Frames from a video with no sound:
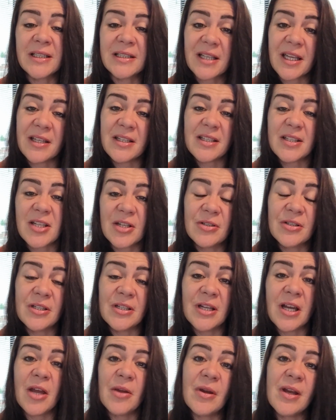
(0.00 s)
I kind of tell
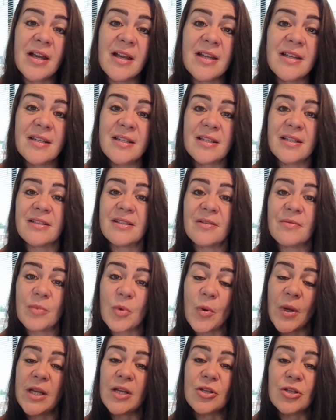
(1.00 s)
you how it is, and I'm
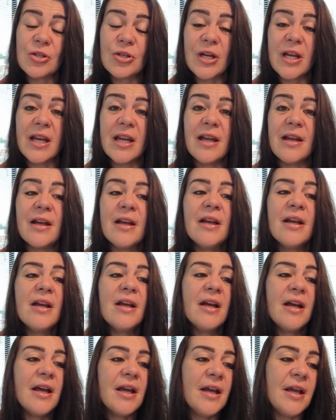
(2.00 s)
quite straight.
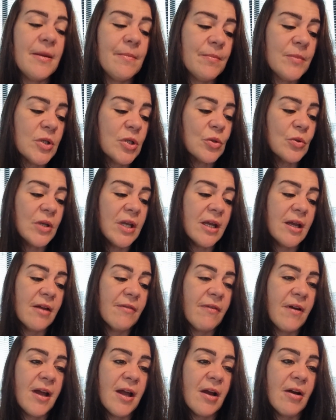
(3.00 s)
So yeah,
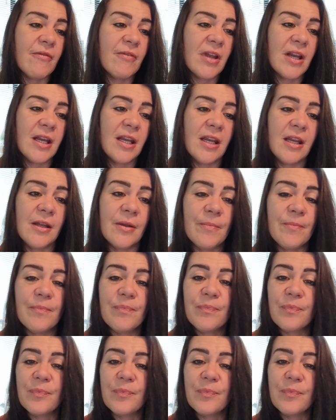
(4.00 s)
if I have any,